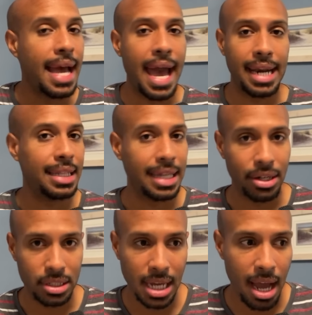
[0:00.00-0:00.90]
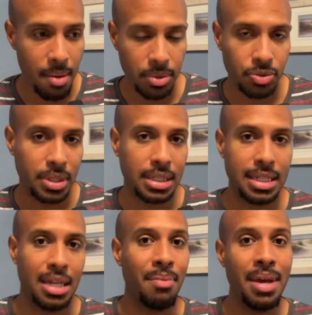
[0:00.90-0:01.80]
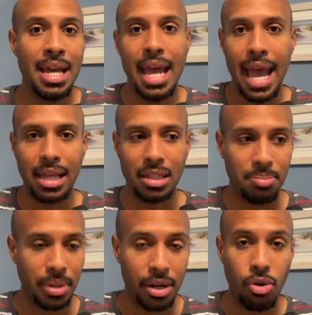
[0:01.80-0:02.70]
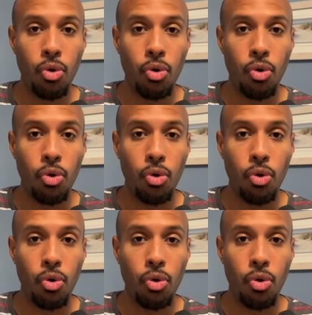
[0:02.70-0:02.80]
at a later time between the team and the player.